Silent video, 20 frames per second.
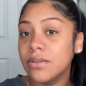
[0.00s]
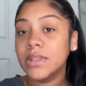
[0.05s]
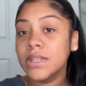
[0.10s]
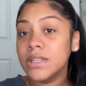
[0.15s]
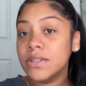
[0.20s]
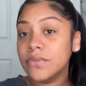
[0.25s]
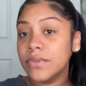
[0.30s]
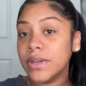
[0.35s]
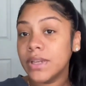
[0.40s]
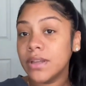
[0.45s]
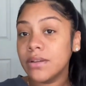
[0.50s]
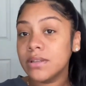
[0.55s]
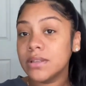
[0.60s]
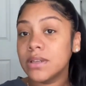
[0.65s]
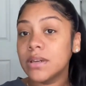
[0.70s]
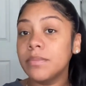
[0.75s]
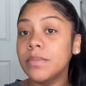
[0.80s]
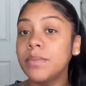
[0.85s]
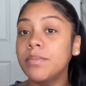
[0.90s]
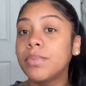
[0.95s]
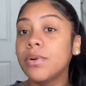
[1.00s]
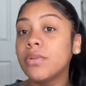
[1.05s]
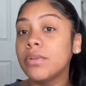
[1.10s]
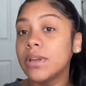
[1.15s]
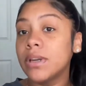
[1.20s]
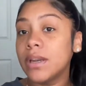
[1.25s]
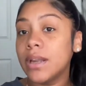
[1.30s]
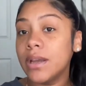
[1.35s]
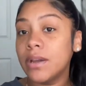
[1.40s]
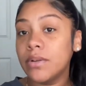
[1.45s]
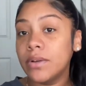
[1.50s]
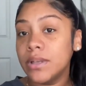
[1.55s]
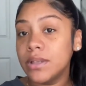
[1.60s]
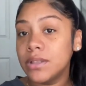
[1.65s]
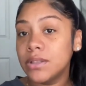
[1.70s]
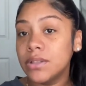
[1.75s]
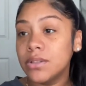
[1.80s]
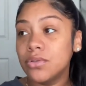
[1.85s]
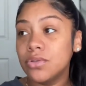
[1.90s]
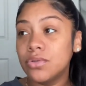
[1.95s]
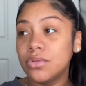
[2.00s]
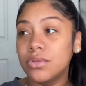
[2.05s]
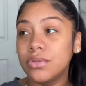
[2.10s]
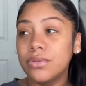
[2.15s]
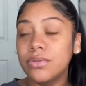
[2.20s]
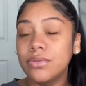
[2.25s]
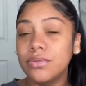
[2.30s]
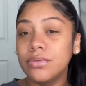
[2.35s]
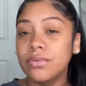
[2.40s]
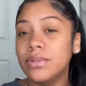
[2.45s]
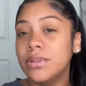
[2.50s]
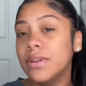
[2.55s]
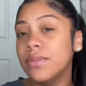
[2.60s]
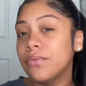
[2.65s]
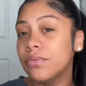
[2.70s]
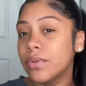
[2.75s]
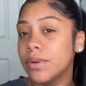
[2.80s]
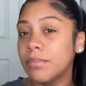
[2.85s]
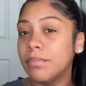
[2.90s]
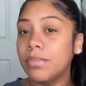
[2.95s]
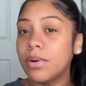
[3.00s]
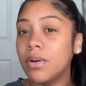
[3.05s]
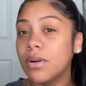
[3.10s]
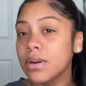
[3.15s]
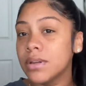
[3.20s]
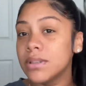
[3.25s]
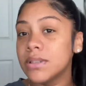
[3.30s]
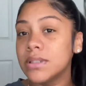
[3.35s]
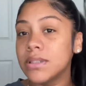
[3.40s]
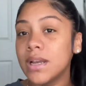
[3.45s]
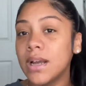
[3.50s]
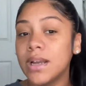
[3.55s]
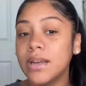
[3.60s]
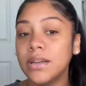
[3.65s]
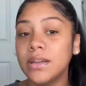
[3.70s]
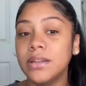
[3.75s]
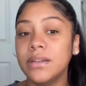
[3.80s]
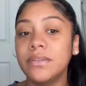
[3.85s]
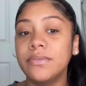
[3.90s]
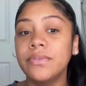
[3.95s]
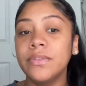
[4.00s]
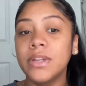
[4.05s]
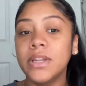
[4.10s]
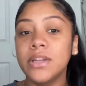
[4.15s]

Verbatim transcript: This video is gonna be broken down into two different parts kind of.